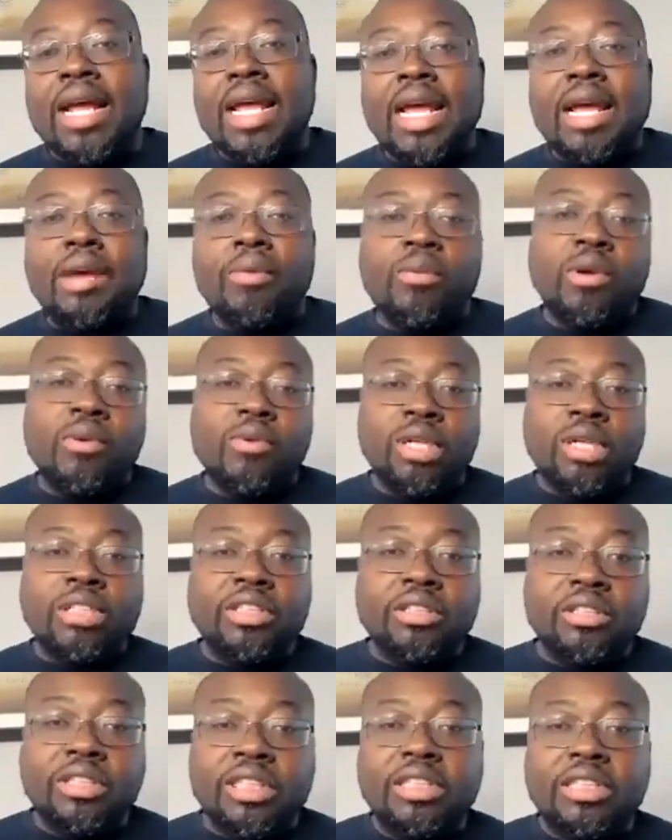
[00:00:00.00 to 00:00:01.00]
right? And we
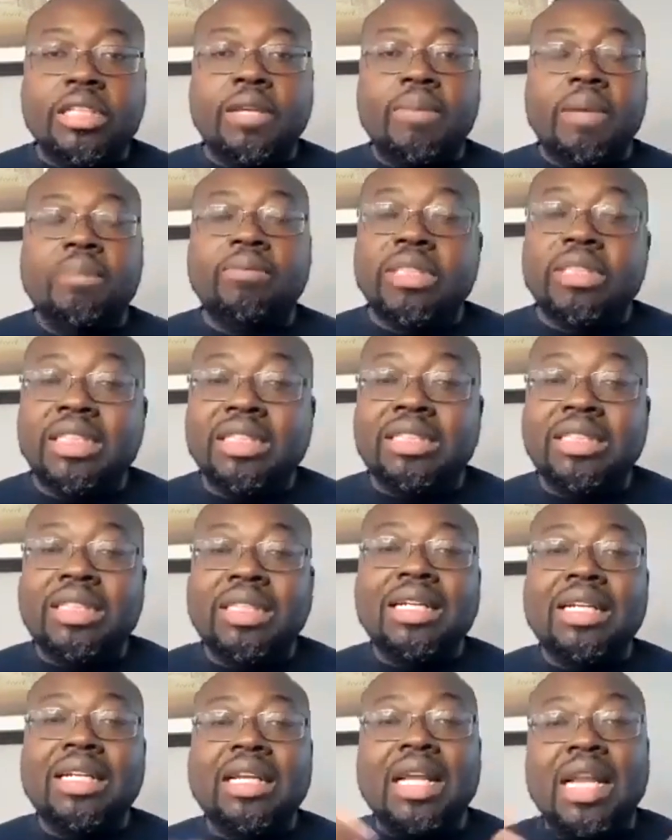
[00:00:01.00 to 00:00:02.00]
want to see people
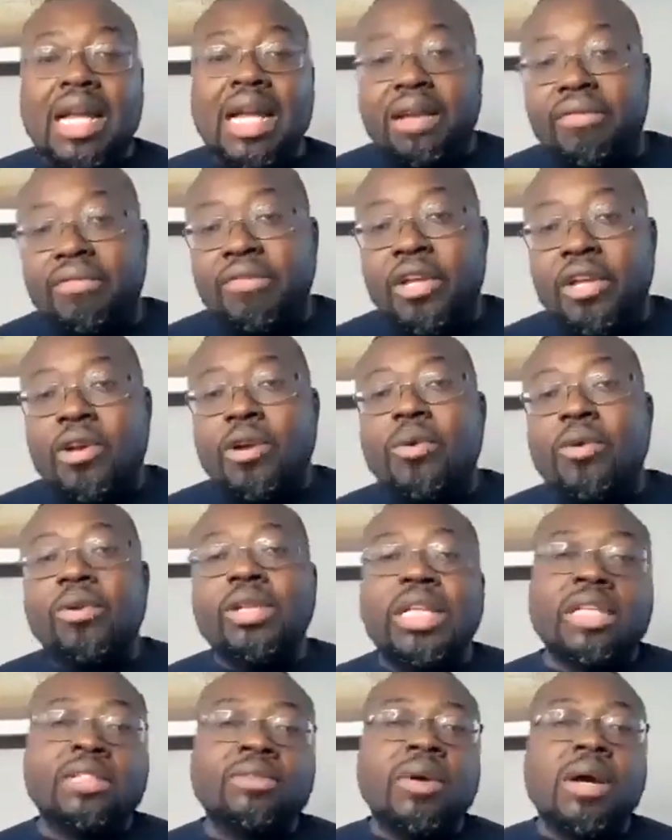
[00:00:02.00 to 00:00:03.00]
succeed in life
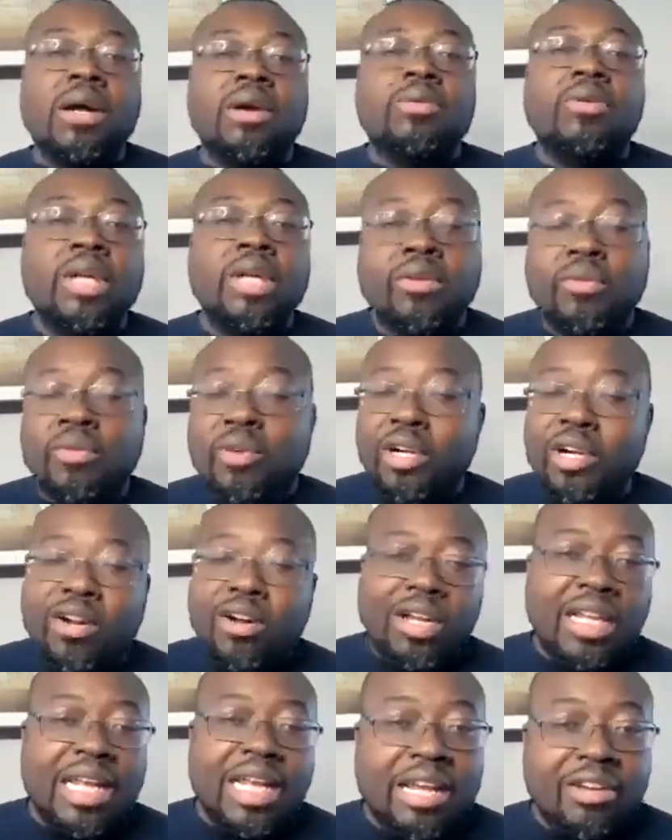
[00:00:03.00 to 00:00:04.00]
that's why we,
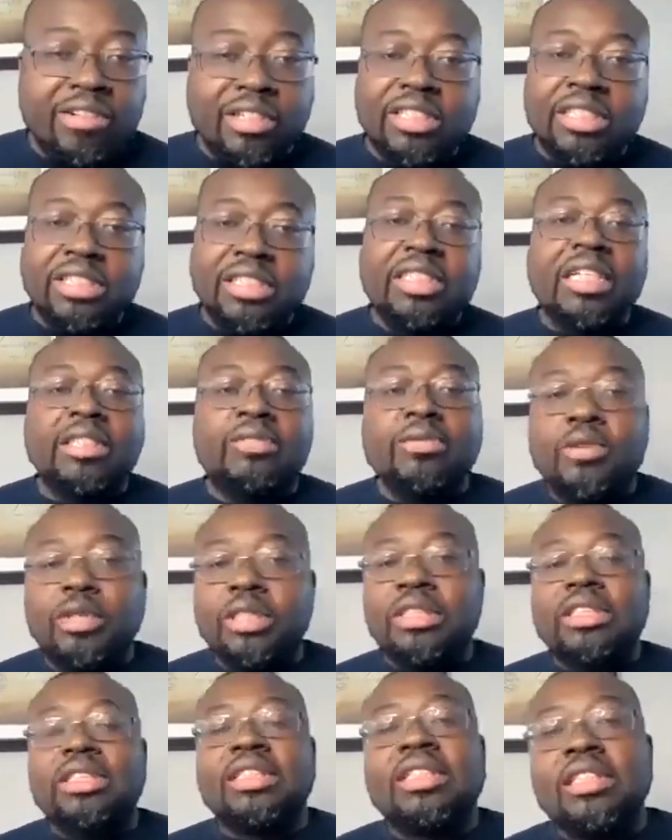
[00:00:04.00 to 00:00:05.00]
we're called laddering
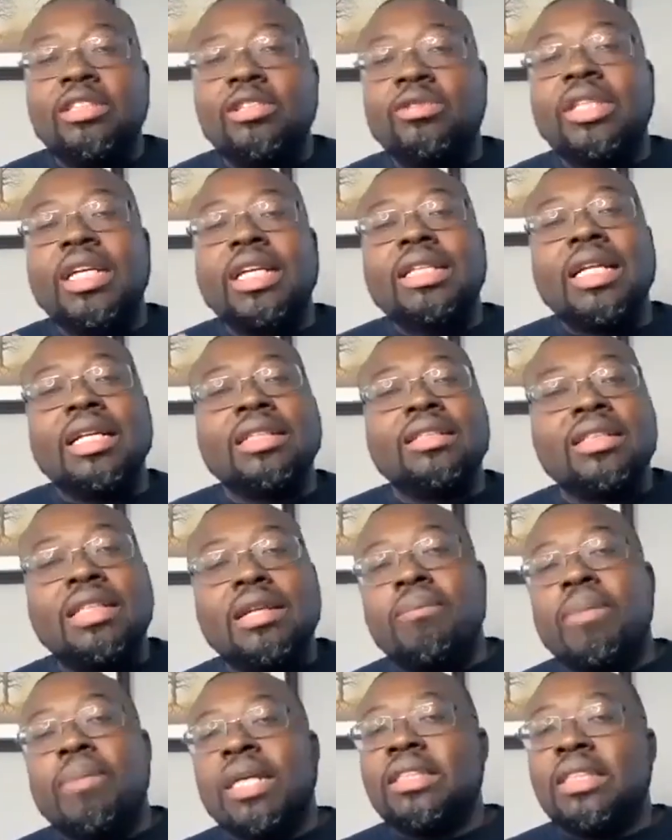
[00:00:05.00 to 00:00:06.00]
success. We want to see you take
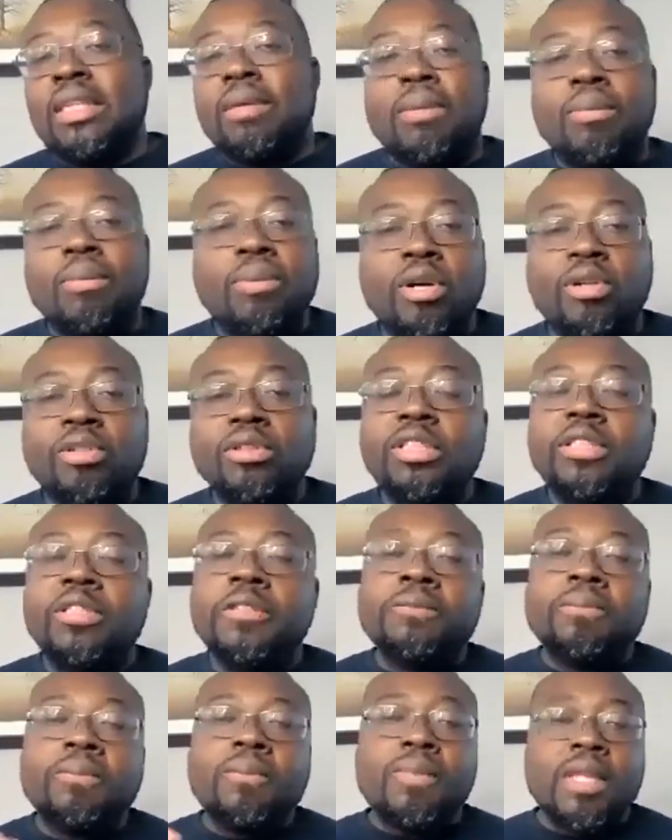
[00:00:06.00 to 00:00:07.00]
that step by step
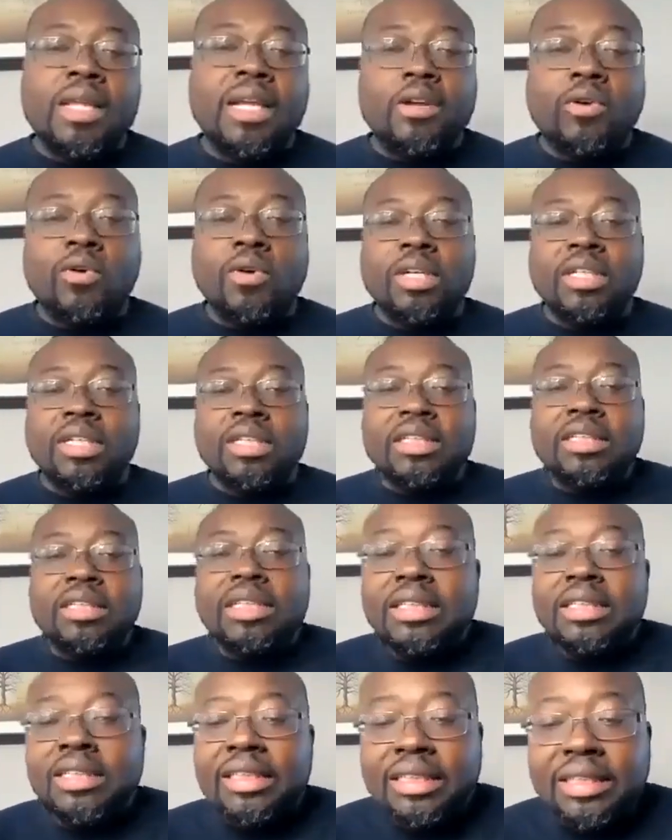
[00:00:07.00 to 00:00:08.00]
approach in order
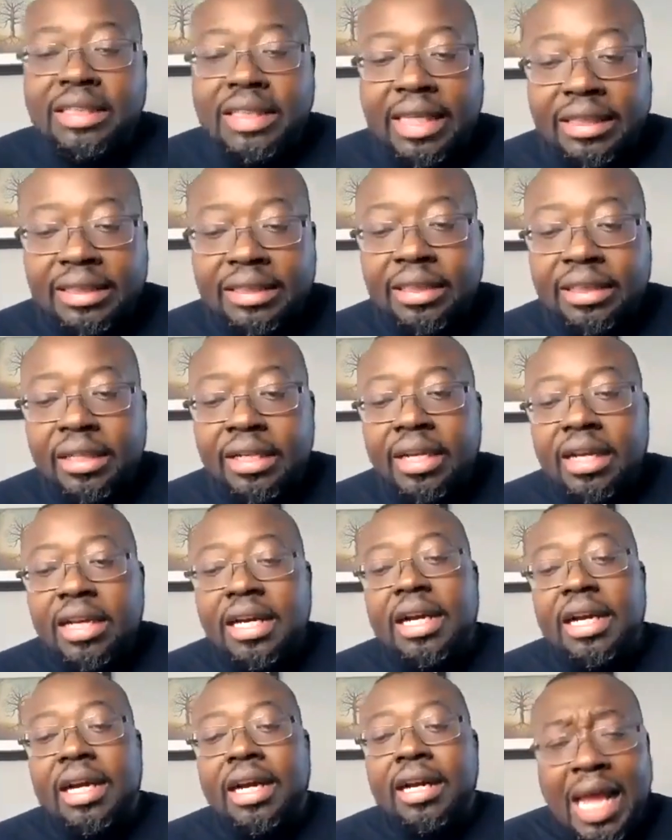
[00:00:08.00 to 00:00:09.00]
to see success
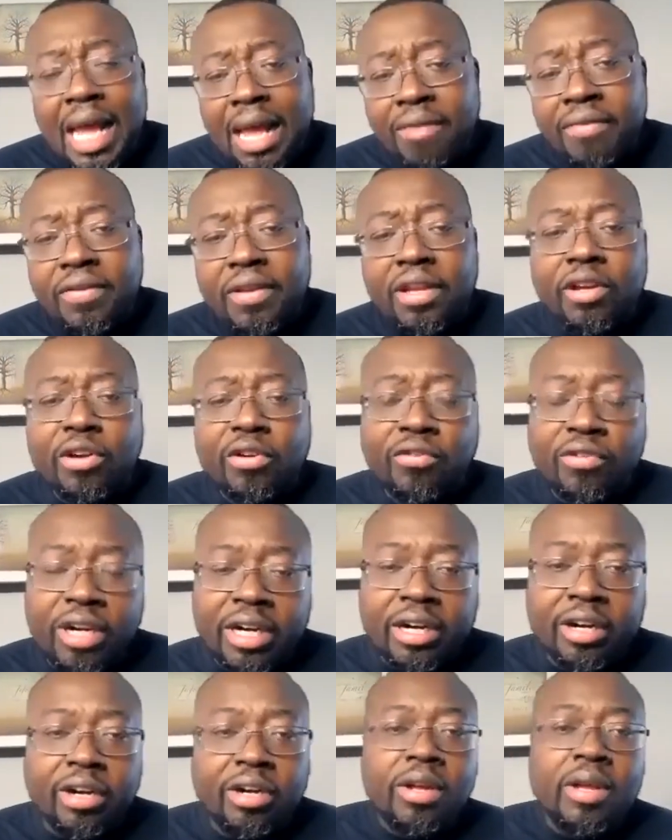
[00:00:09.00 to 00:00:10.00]
in life and
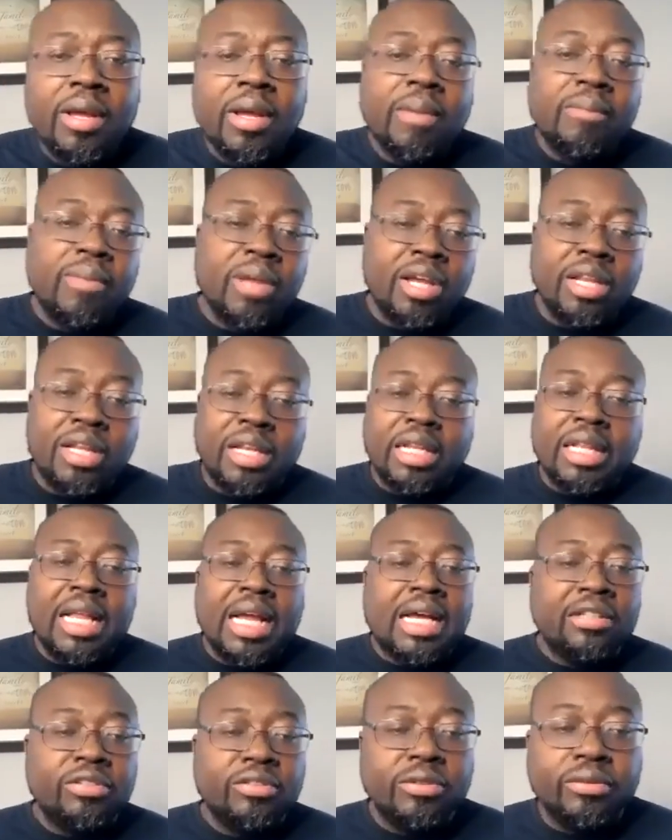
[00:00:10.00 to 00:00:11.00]
career
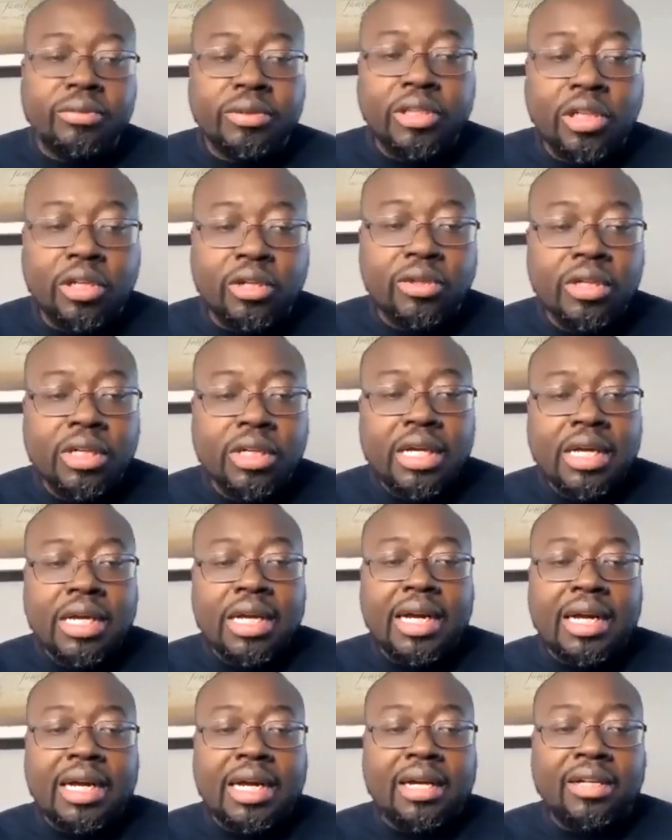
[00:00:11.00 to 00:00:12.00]
beyond the classroom. So
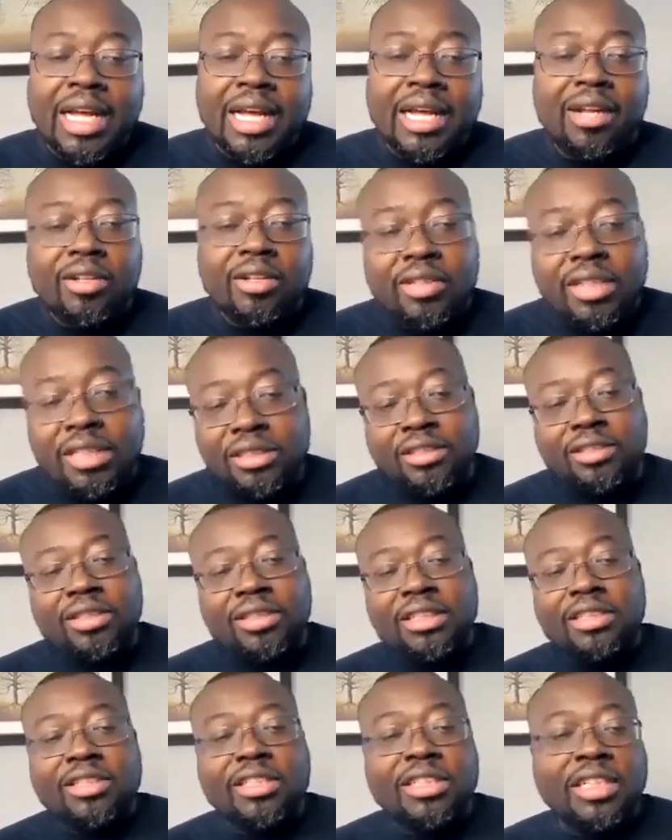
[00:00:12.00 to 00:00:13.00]
so yeah,
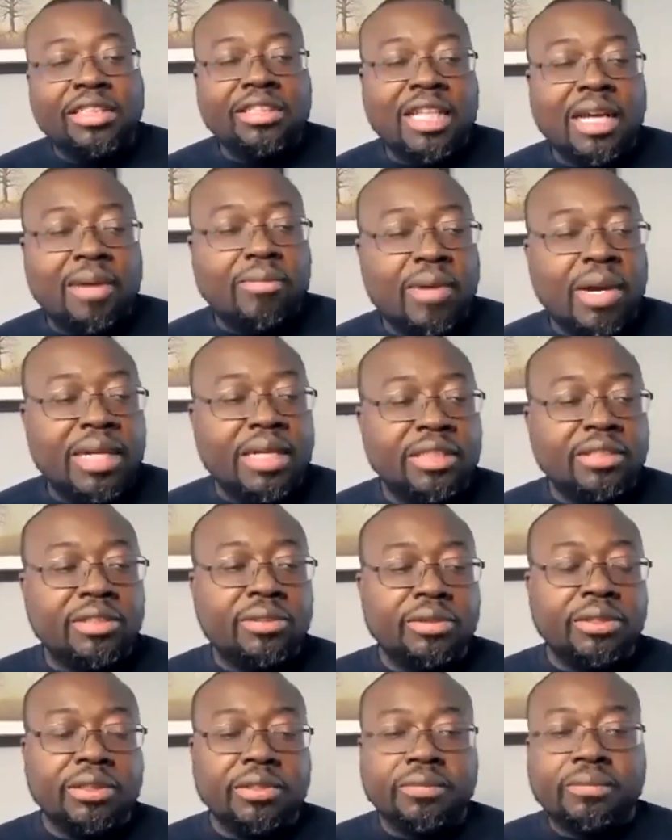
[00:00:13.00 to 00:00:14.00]
let's let's let's hop right
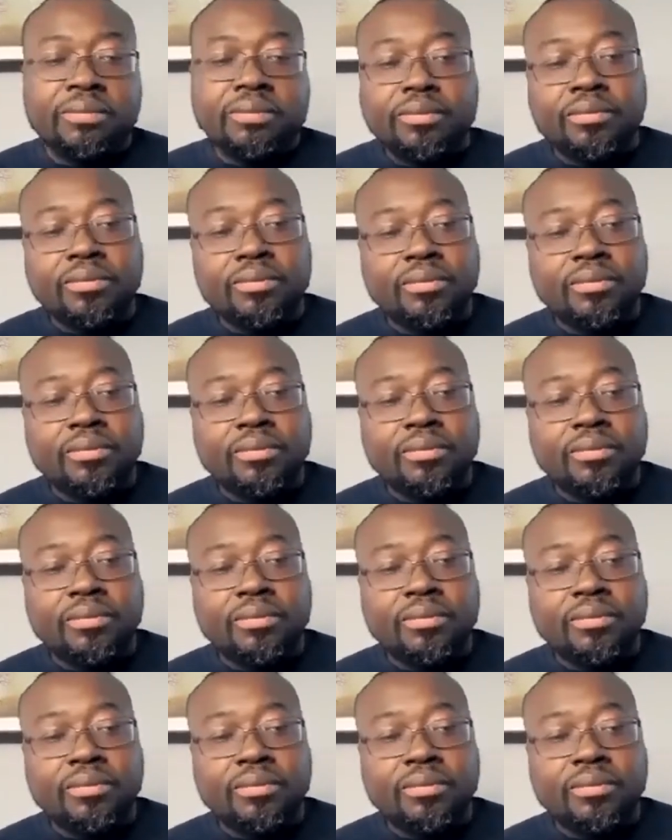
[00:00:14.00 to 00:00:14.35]
into it.